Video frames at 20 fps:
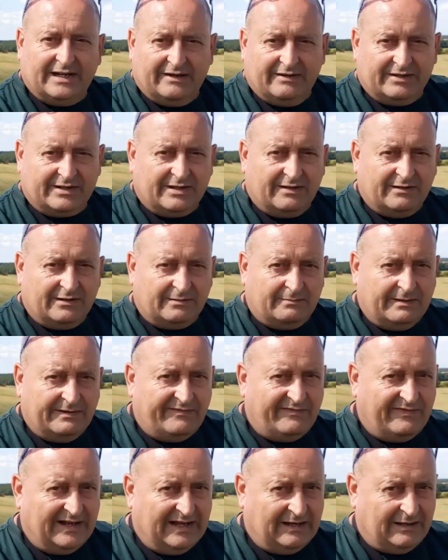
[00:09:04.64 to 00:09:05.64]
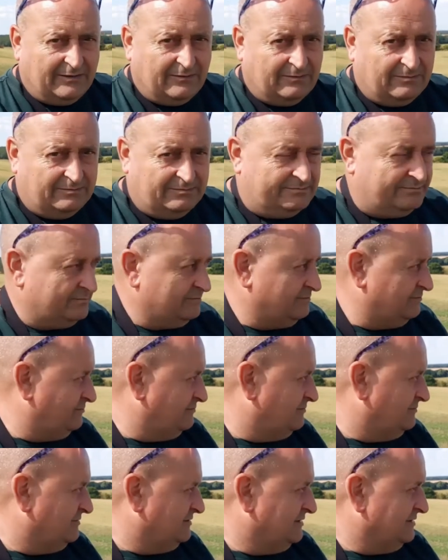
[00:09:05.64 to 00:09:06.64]
is going to be fallow,
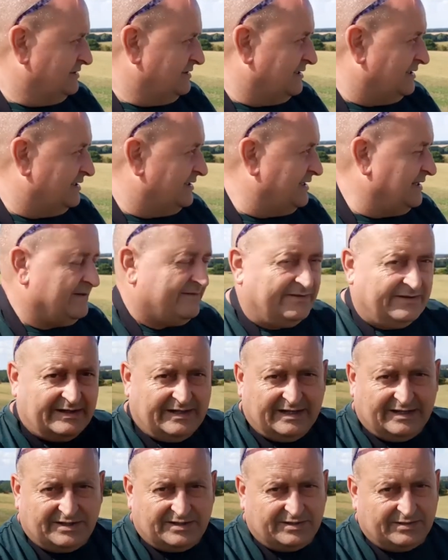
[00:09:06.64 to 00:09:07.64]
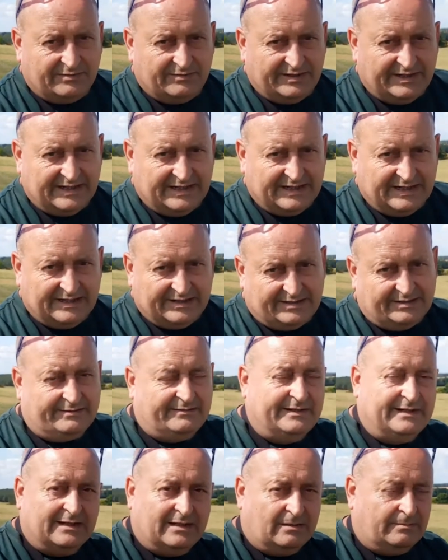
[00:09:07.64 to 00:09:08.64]
and then for the next two years
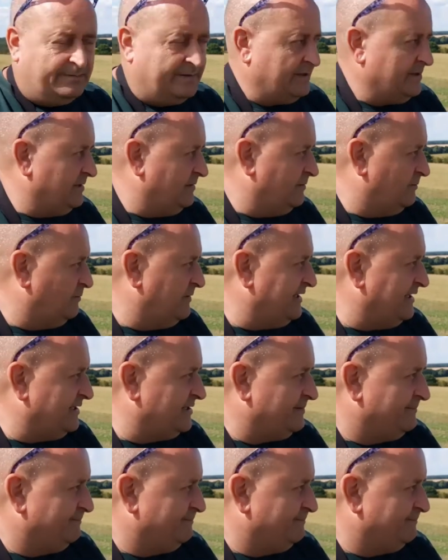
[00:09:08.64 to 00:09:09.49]
it'll be wheat.